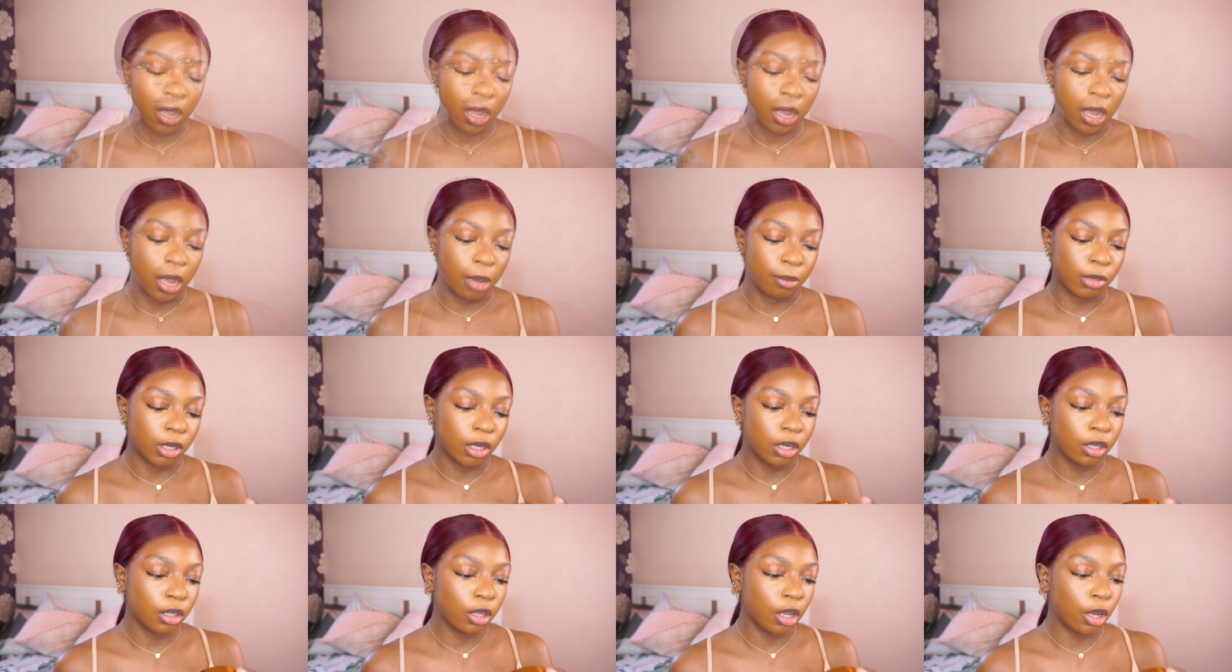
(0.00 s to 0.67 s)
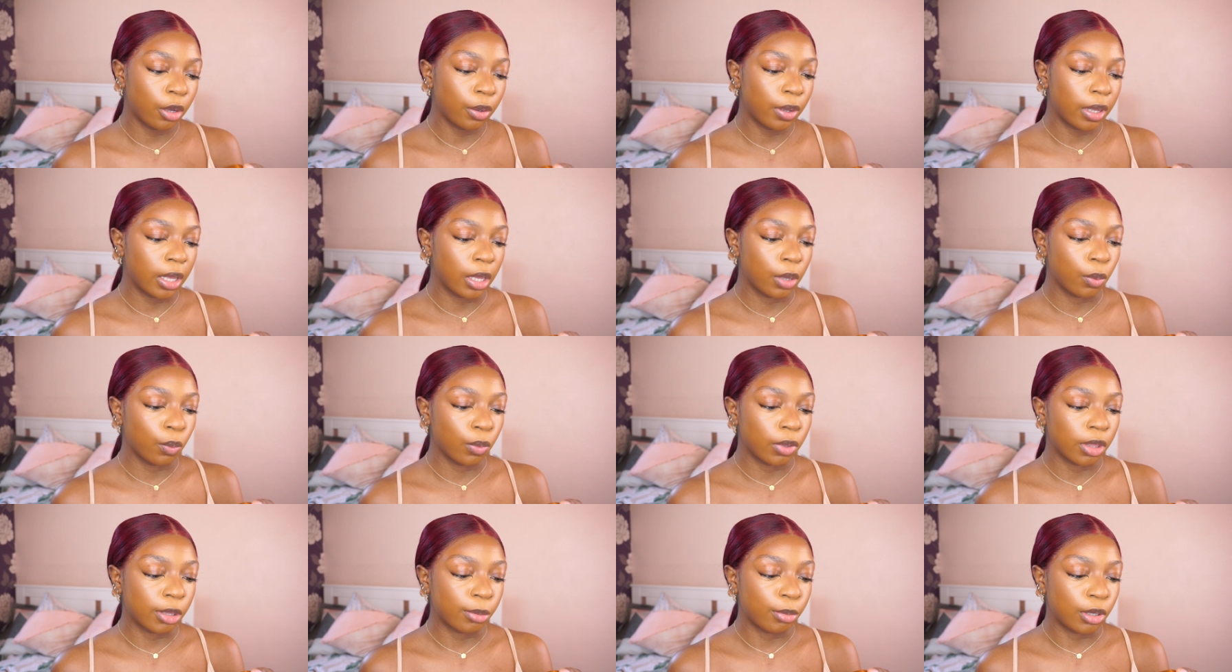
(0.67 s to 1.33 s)
I'm gonna go in
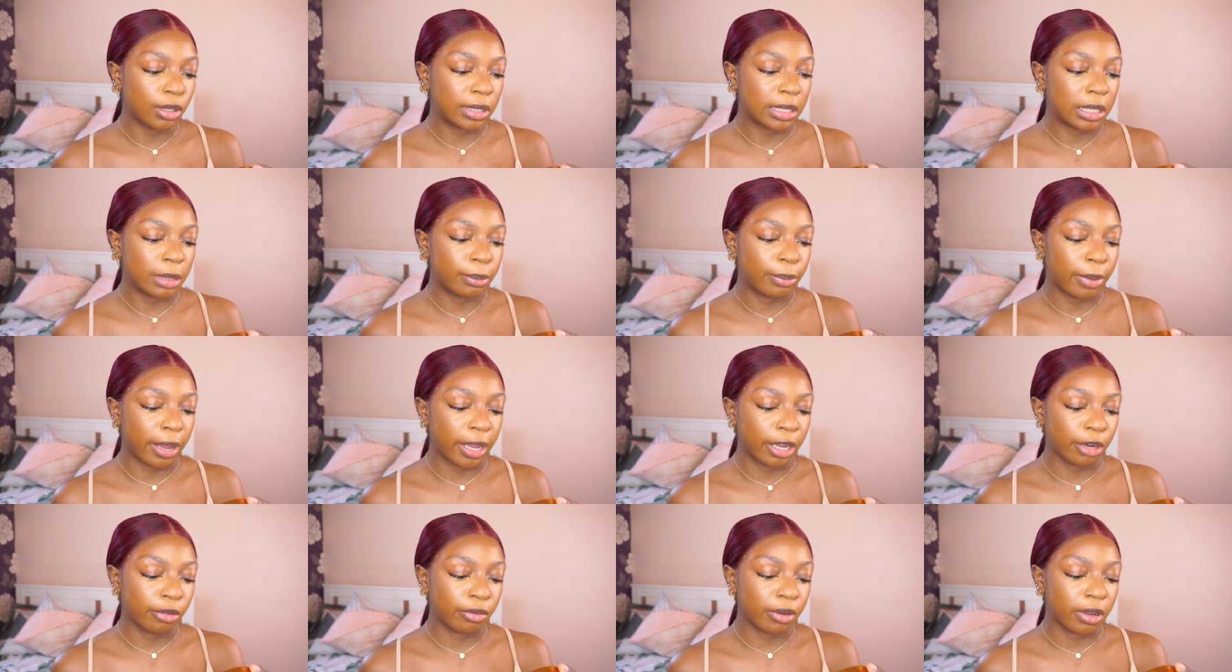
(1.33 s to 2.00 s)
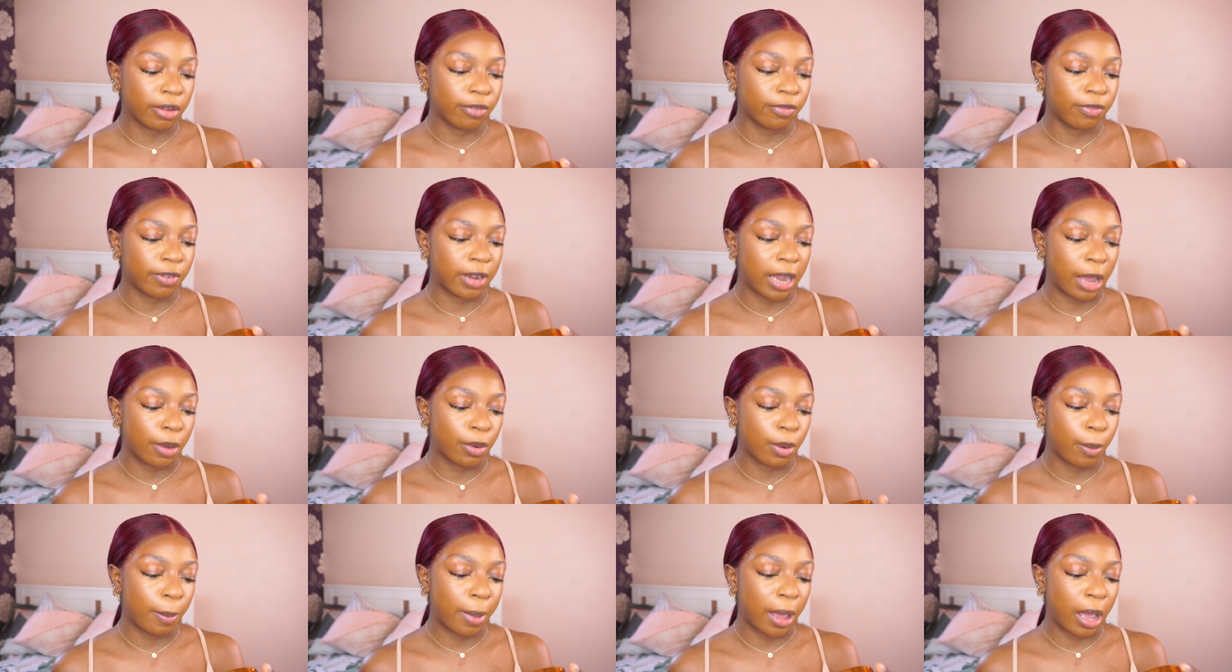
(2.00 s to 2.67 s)
with the Beauty Bakerie
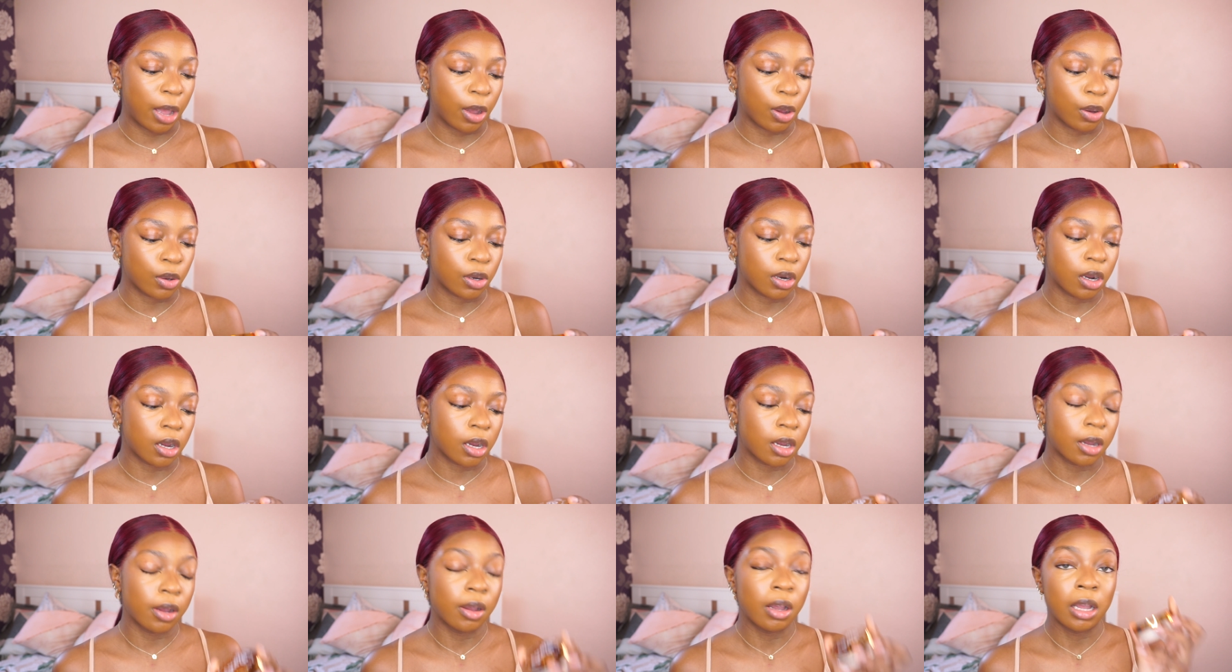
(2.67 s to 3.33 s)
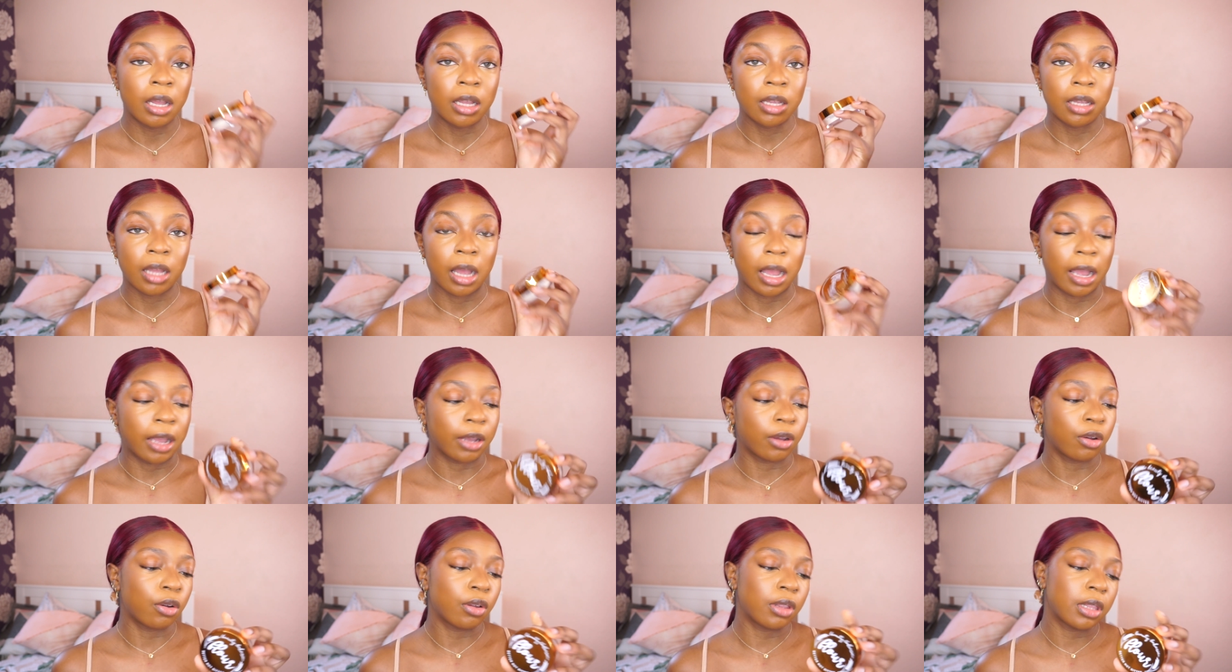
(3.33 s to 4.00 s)
Flower Powder.
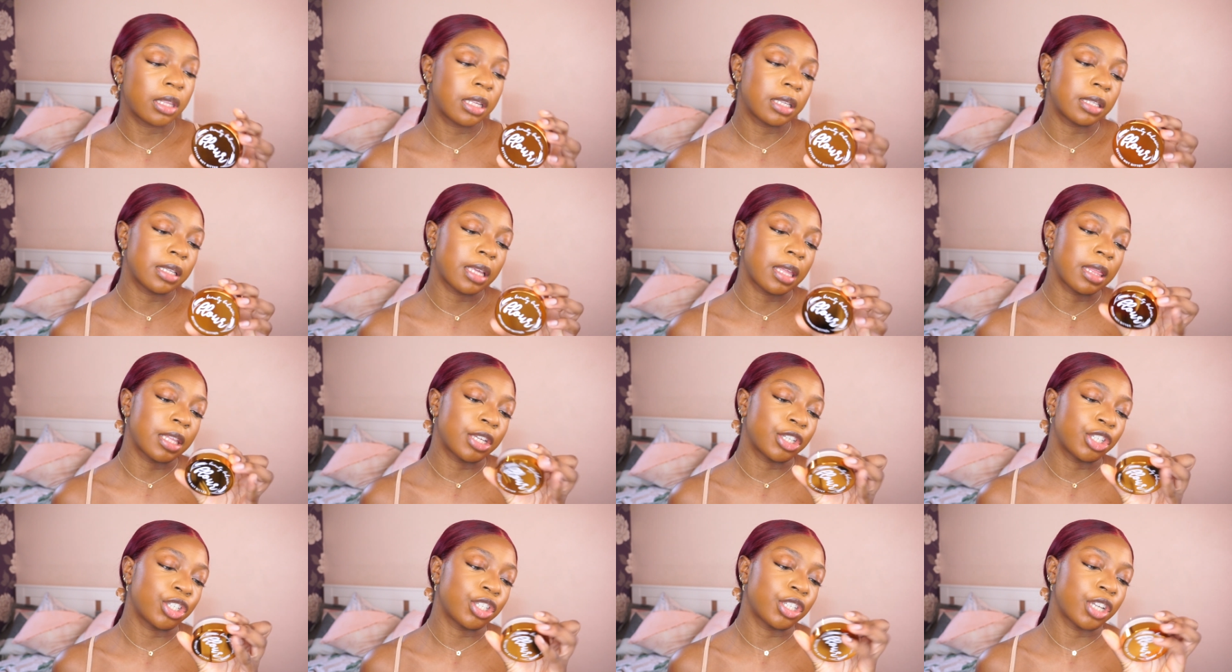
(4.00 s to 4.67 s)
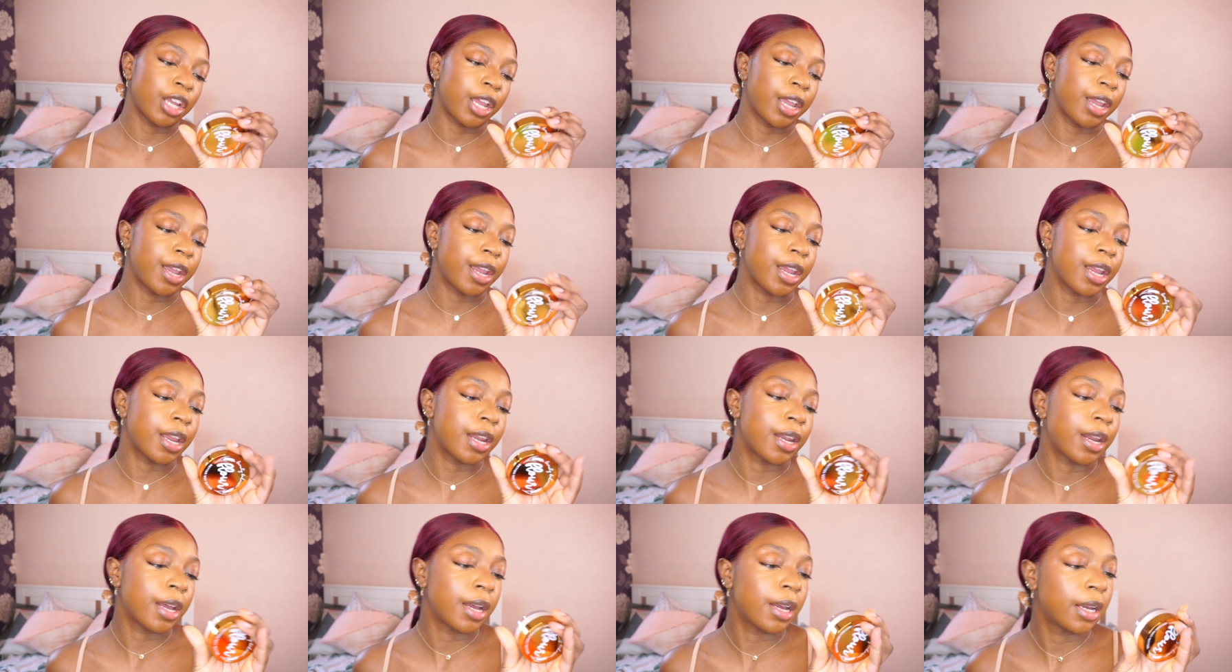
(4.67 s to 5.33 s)
I got this in the
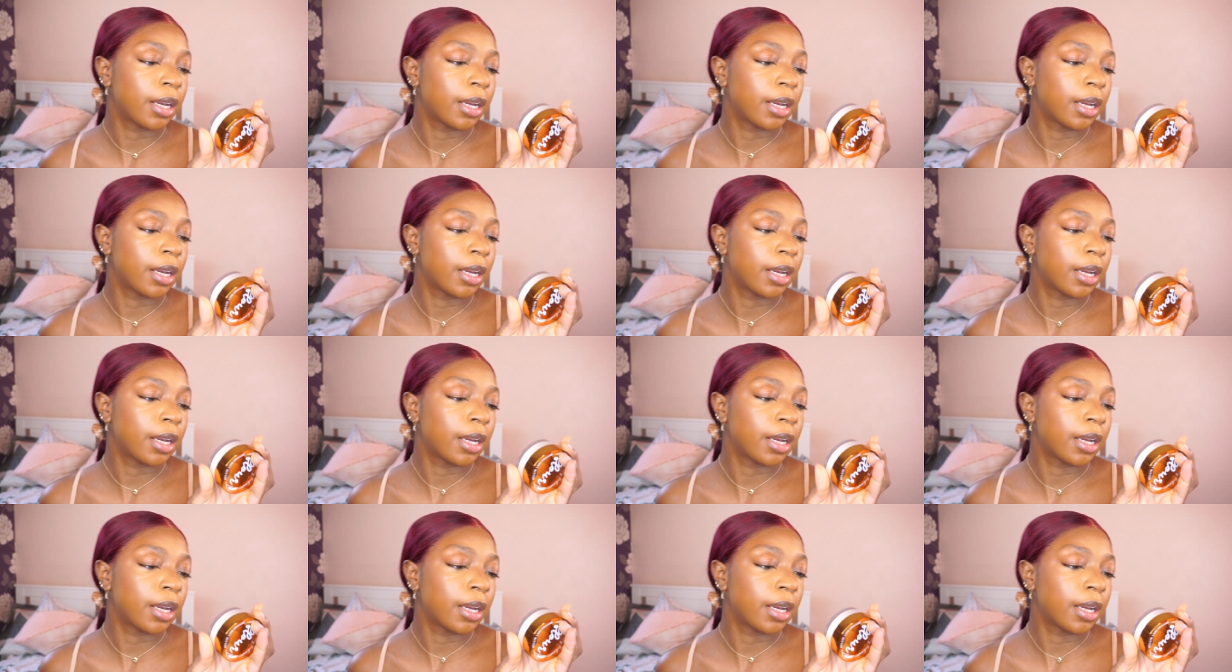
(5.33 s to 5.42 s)
shade